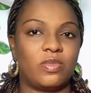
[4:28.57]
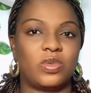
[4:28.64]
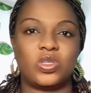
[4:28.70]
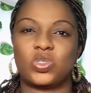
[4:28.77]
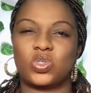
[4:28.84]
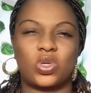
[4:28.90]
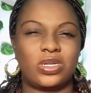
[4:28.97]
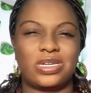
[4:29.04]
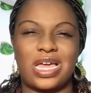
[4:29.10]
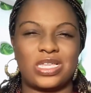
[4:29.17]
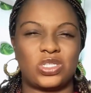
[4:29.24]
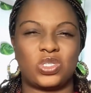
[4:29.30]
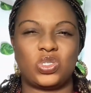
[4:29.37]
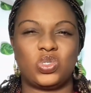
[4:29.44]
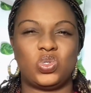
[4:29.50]
It's not that
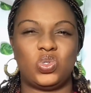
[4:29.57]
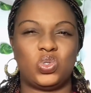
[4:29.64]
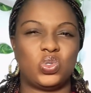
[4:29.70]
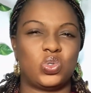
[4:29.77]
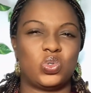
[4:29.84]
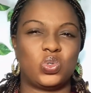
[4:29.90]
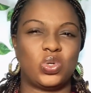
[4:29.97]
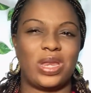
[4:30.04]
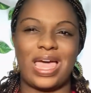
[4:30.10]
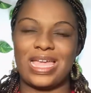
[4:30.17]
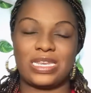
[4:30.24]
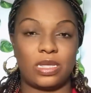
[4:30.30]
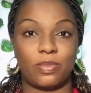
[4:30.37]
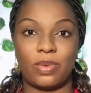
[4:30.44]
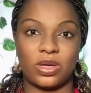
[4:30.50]
you lied
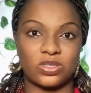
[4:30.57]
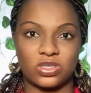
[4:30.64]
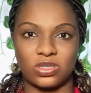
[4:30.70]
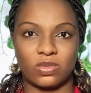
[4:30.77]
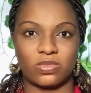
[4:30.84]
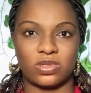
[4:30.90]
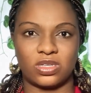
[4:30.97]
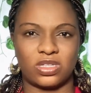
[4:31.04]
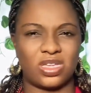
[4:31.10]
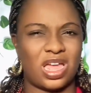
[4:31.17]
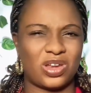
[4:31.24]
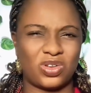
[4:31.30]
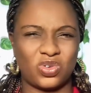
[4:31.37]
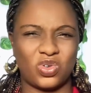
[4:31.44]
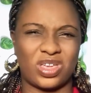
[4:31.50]
about something. I
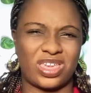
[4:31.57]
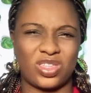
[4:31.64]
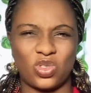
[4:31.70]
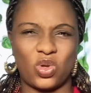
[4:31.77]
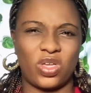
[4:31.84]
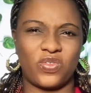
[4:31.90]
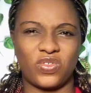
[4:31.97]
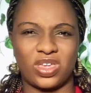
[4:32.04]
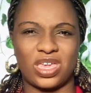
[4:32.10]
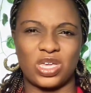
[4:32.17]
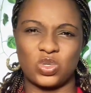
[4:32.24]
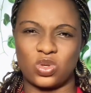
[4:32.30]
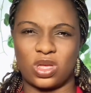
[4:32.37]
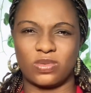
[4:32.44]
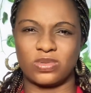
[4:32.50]
don't know if you get
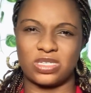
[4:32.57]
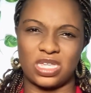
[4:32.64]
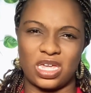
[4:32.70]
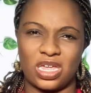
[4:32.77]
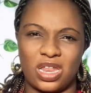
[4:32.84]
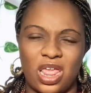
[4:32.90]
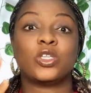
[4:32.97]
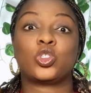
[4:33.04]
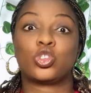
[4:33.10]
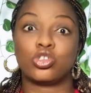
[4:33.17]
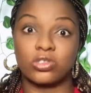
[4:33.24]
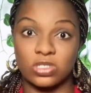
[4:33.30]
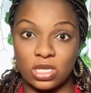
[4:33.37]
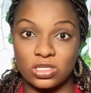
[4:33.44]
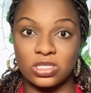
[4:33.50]
what I'm saying. I
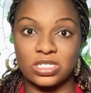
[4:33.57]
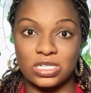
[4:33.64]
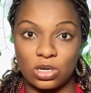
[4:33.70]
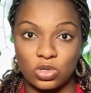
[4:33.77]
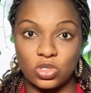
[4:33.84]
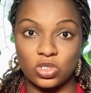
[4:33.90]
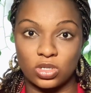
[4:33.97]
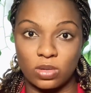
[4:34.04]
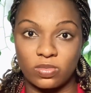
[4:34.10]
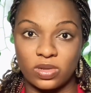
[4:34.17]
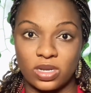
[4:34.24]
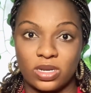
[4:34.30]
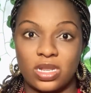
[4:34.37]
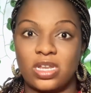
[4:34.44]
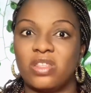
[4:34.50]
choose not to tell you
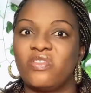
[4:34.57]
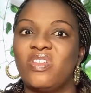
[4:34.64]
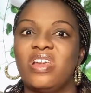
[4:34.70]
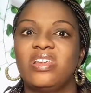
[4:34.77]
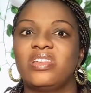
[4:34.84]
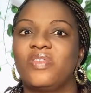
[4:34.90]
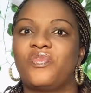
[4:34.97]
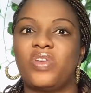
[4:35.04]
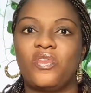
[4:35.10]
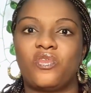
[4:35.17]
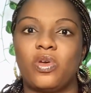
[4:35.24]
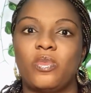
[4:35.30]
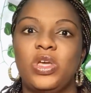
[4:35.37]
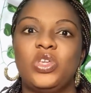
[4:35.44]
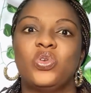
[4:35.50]
something. It is very different
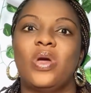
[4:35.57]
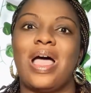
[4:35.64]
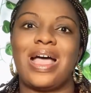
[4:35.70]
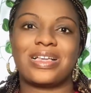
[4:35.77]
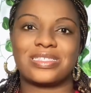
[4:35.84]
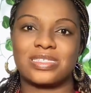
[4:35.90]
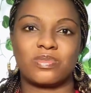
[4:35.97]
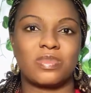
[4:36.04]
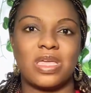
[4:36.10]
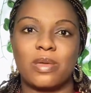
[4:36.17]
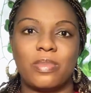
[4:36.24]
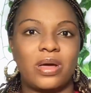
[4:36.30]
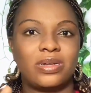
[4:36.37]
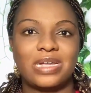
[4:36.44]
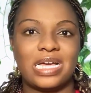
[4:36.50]
from when you ask me
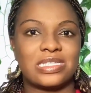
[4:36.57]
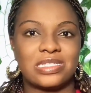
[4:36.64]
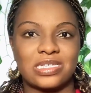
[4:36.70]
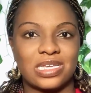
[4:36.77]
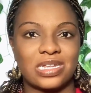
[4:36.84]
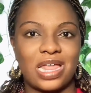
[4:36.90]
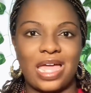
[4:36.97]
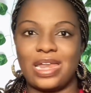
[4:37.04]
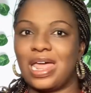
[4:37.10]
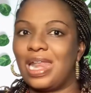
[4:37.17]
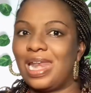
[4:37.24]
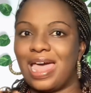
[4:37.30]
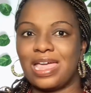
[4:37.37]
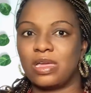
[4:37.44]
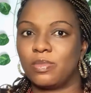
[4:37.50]
about that thing and I
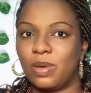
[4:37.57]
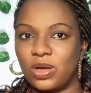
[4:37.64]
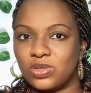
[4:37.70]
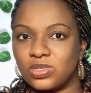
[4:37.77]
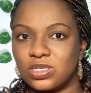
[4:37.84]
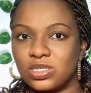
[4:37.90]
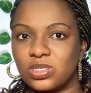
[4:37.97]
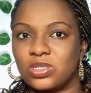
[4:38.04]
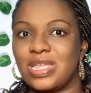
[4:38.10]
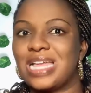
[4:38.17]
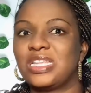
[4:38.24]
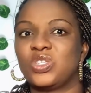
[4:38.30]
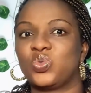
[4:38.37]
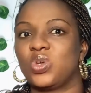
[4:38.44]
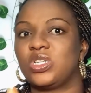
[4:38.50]
lie about it. That
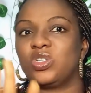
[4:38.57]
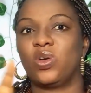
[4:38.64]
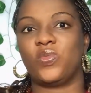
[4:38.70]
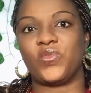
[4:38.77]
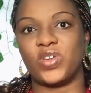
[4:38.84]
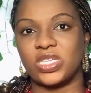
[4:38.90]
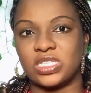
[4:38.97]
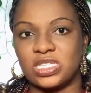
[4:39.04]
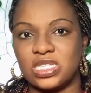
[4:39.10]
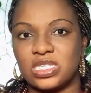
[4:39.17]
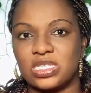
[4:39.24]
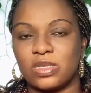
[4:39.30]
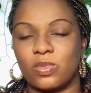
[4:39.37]
is where the offense is.